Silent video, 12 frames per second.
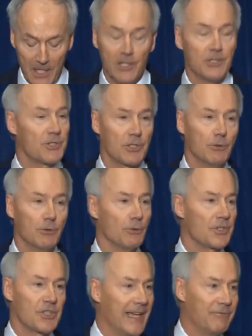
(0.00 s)
School
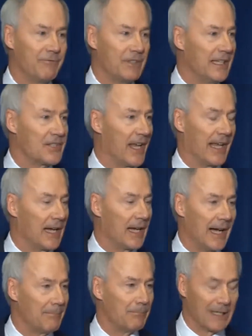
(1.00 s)
safety is a
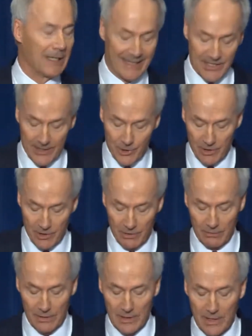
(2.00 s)
complex issue,
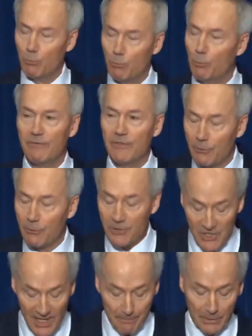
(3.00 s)
with no
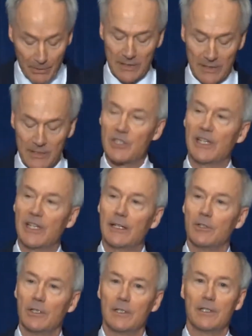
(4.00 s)
simple,
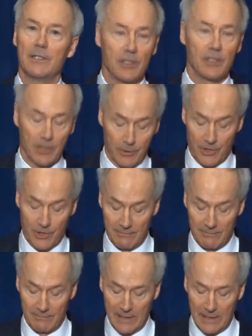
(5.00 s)
single solution.